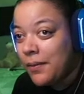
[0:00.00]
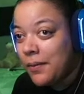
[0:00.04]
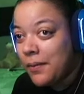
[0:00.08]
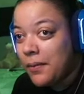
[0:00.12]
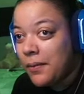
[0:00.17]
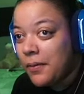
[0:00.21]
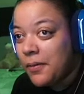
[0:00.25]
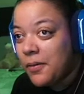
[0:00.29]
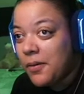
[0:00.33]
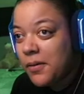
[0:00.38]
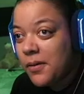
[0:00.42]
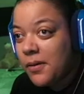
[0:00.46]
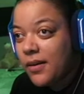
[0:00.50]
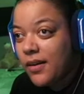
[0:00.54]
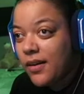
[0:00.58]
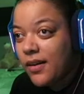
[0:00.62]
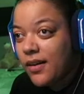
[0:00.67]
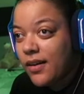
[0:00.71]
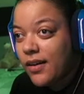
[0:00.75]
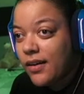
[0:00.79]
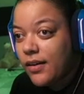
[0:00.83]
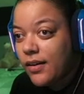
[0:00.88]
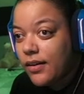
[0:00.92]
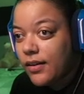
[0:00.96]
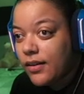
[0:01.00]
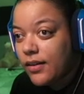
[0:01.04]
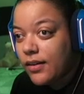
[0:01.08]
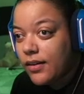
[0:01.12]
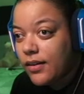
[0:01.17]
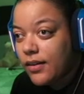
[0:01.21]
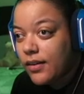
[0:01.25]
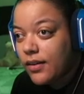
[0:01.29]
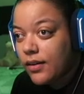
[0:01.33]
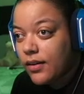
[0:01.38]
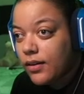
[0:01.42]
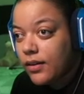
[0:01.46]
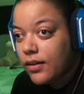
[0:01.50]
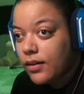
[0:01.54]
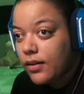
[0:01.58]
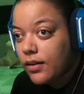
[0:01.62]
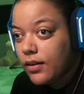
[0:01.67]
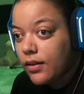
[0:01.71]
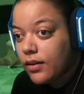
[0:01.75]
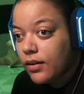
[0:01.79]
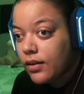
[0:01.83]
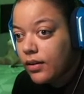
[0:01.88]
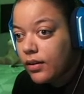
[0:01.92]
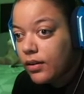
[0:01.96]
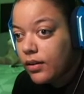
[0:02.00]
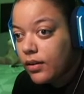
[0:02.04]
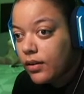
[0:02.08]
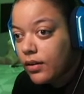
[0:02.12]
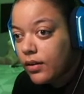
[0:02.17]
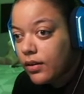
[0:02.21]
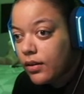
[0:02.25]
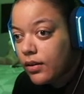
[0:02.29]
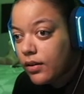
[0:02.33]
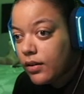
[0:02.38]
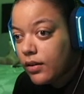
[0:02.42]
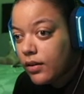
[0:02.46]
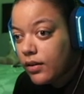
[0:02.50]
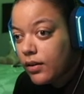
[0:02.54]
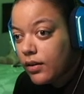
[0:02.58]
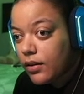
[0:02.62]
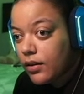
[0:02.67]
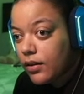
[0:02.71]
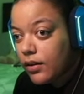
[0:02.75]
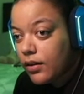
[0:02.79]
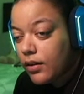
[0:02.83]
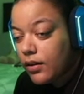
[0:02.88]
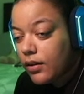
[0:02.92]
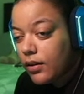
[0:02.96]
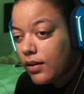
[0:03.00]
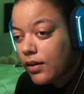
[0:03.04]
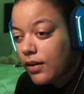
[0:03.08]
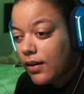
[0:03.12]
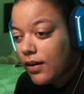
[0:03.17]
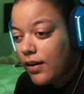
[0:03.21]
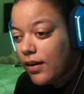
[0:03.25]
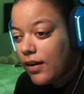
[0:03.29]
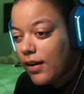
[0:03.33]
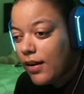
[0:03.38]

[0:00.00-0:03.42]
Nothing is said.